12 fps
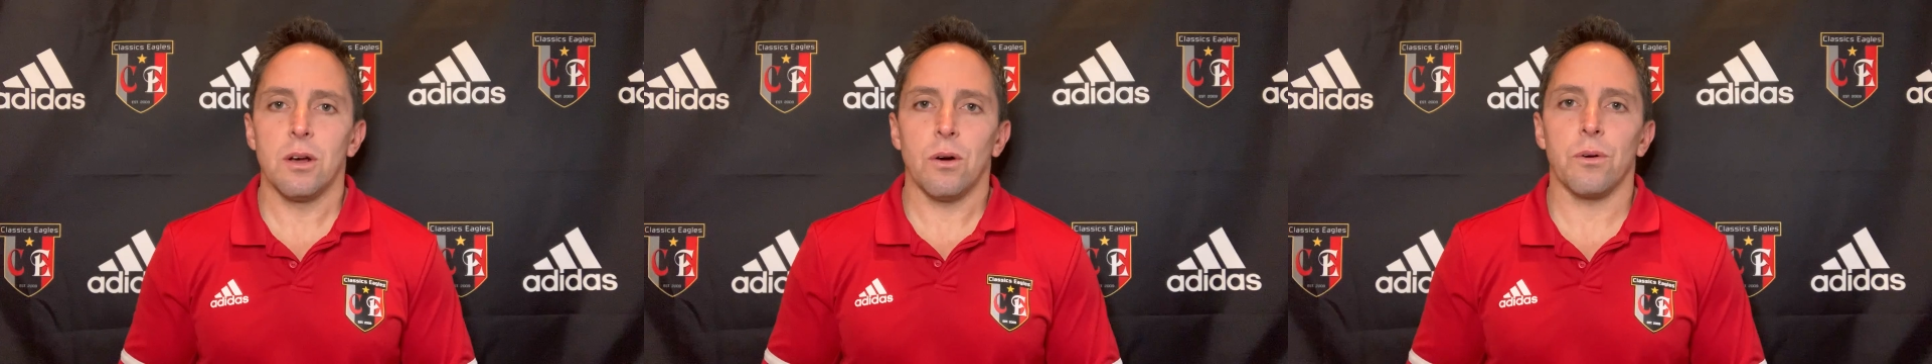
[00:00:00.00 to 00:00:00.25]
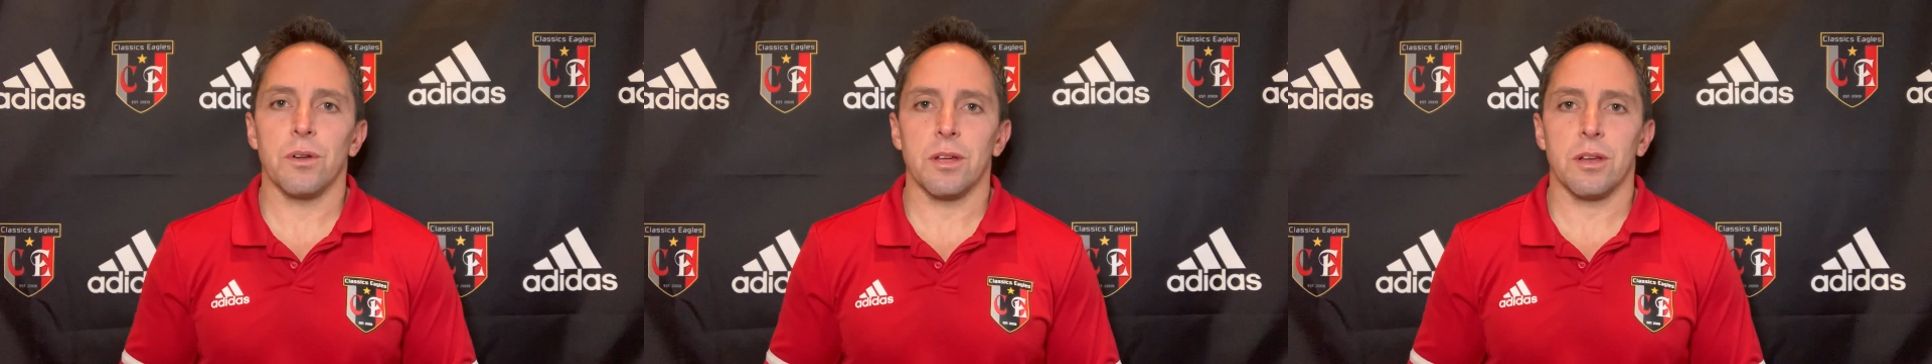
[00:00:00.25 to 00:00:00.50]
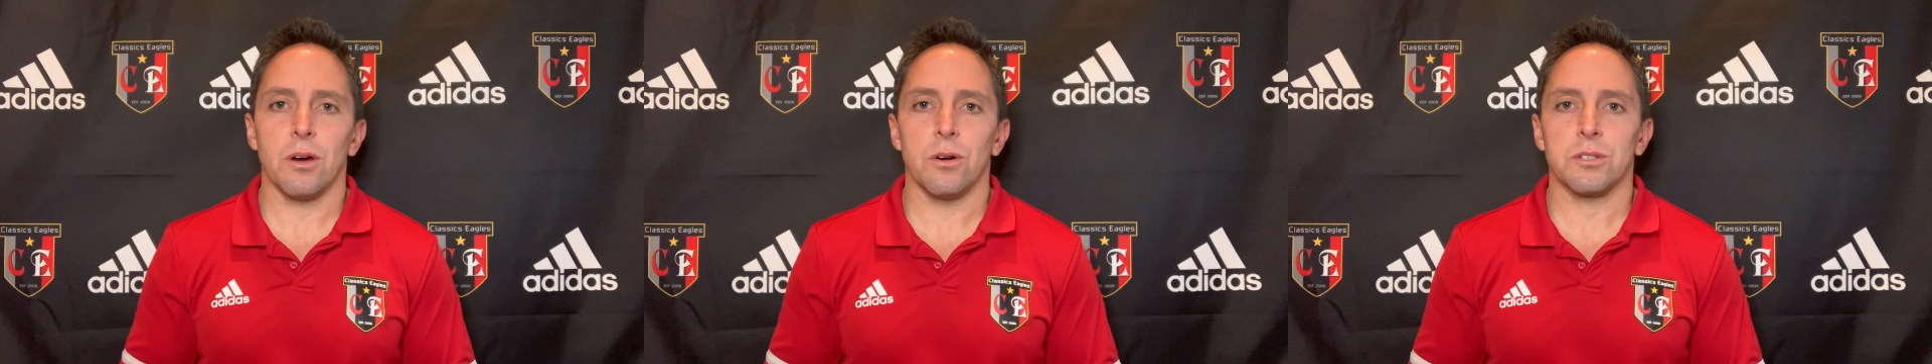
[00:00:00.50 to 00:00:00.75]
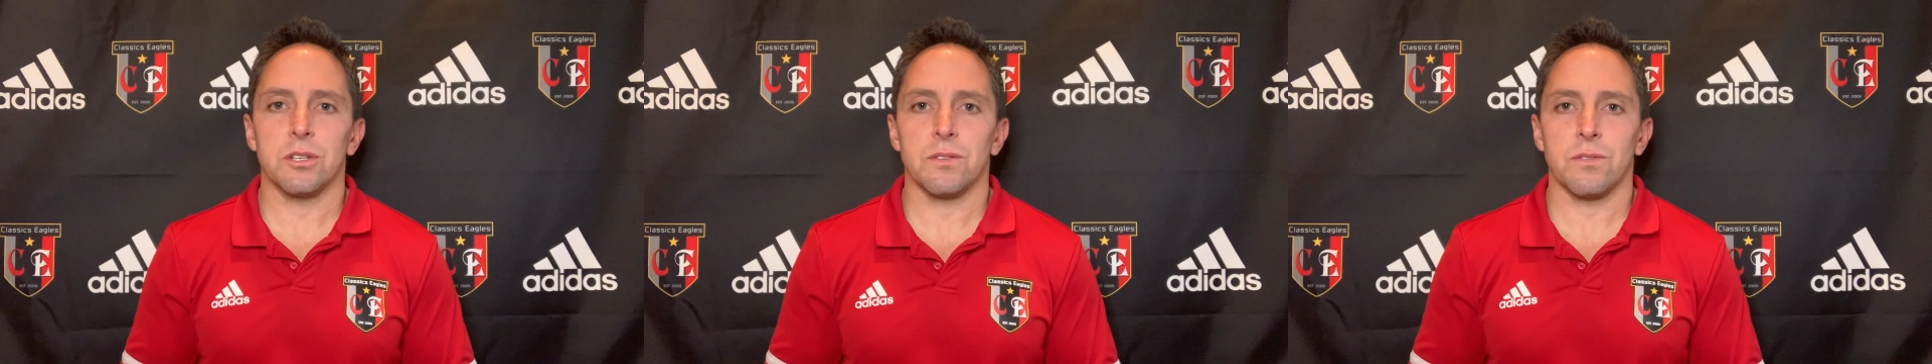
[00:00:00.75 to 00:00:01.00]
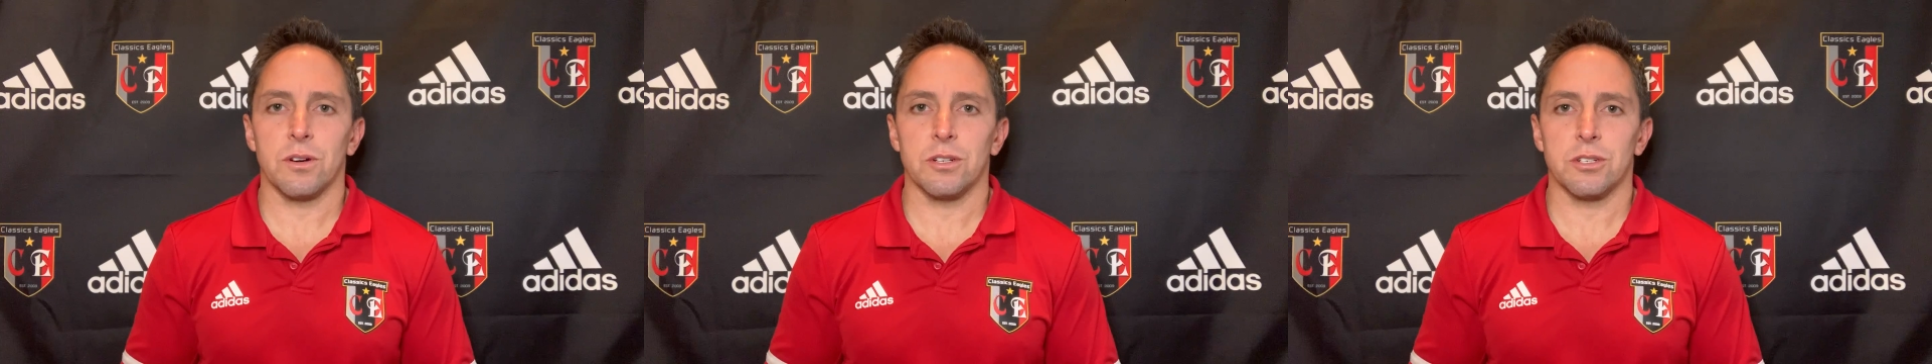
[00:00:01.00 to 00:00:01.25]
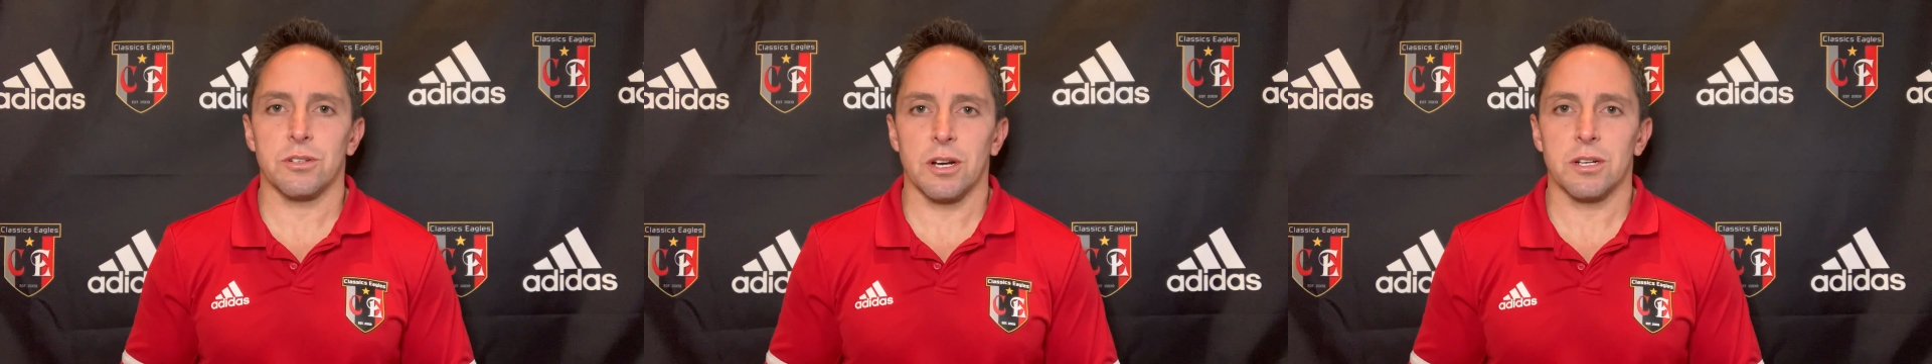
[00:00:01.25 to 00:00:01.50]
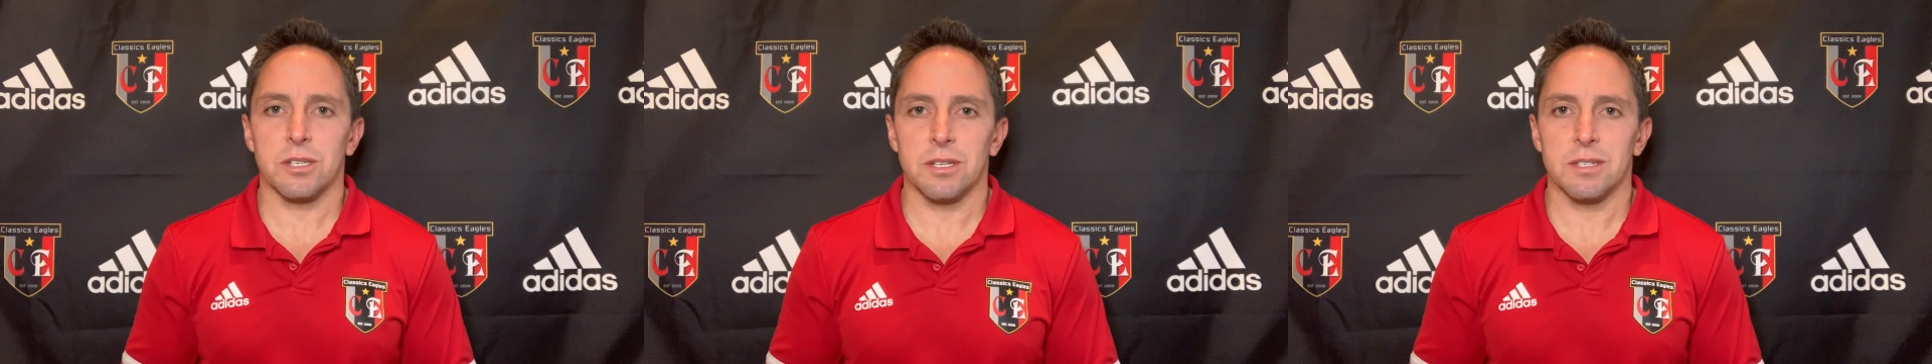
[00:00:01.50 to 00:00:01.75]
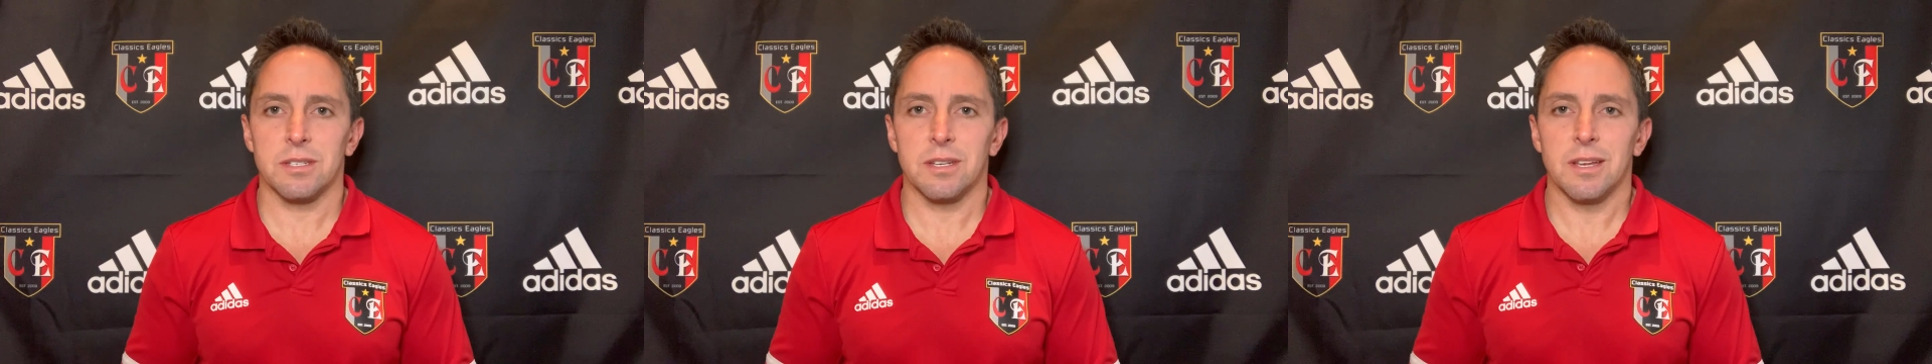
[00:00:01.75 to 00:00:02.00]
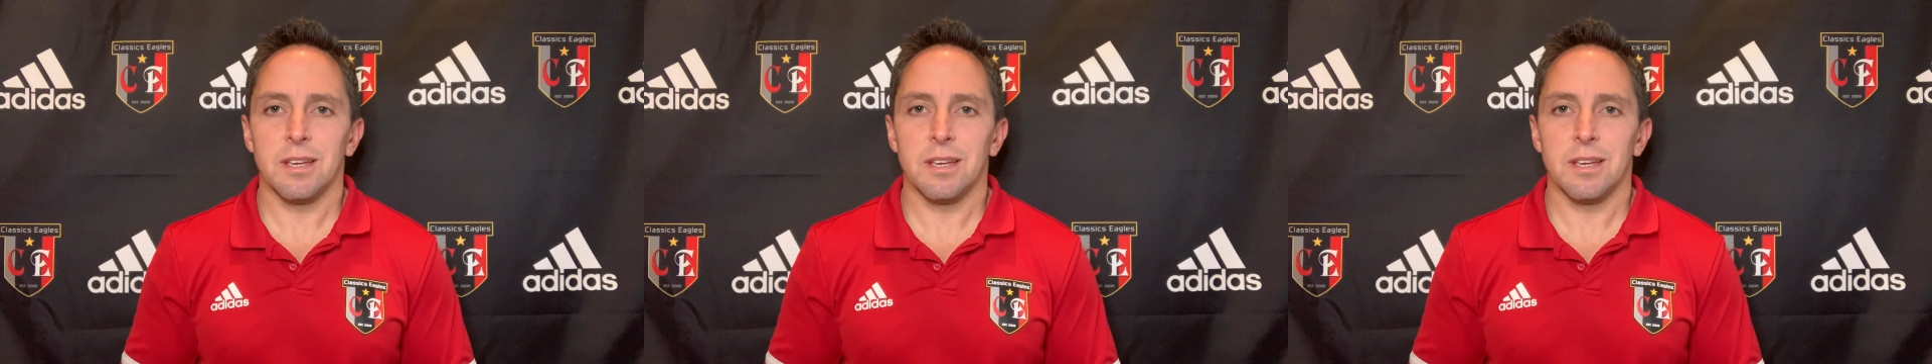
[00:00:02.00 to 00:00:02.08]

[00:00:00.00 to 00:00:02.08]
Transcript: or the coaches for instructions.